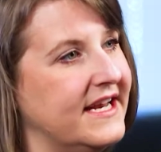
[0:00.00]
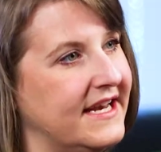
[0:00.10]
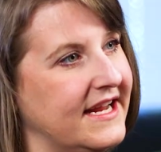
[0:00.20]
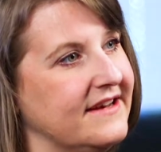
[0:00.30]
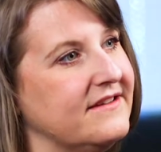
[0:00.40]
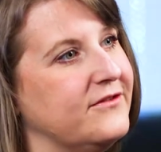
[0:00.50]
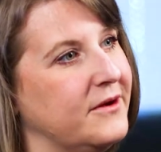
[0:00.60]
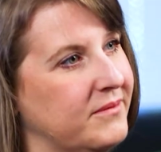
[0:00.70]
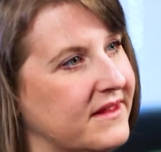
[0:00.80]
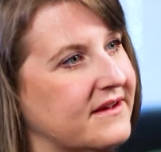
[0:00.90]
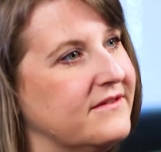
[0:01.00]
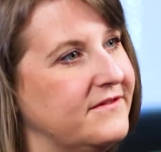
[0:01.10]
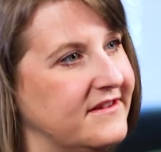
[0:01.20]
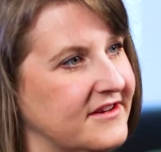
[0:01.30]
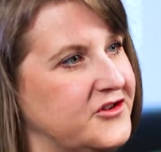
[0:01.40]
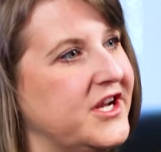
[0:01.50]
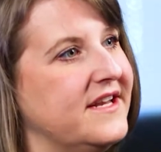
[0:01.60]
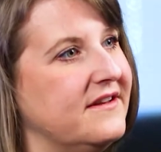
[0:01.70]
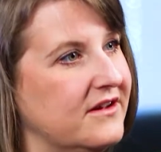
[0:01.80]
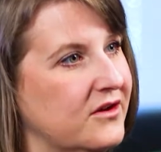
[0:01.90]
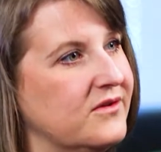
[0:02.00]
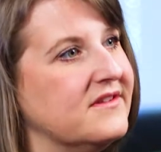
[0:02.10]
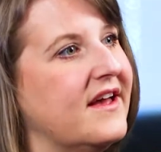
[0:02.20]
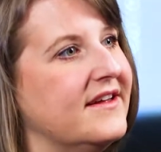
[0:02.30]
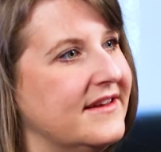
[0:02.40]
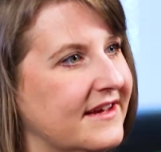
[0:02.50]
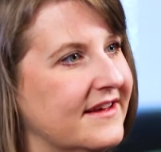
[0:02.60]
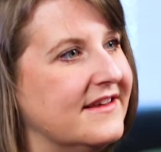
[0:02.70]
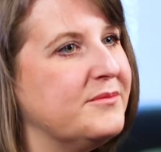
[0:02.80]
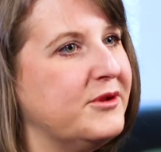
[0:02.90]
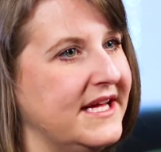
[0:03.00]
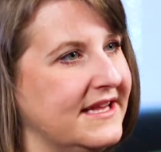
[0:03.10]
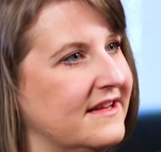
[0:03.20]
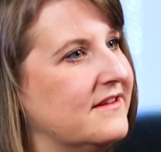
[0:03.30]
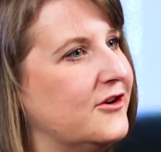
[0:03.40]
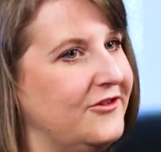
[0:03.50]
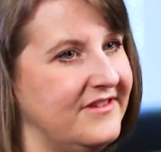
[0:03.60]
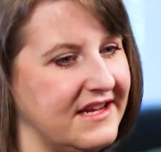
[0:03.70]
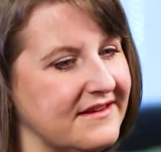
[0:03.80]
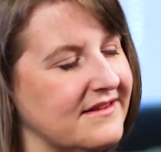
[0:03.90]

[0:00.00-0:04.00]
at night from the physician who said his platelets are 6